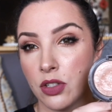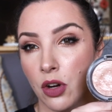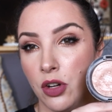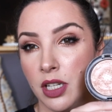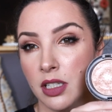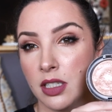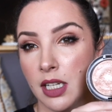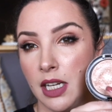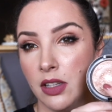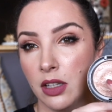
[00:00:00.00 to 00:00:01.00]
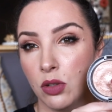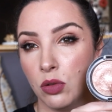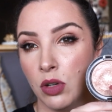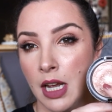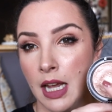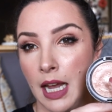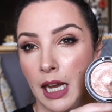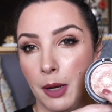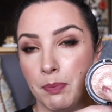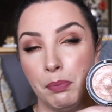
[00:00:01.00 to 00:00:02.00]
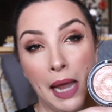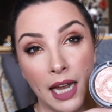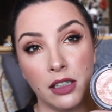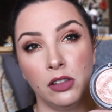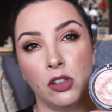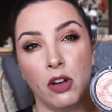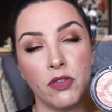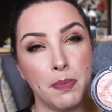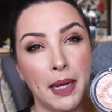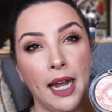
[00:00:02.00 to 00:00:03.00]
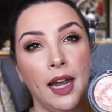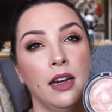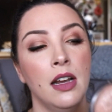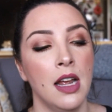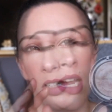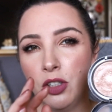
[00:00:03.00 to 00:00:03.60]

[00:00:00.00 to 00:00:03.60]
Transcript: So you can see the little um, pattern of the pan.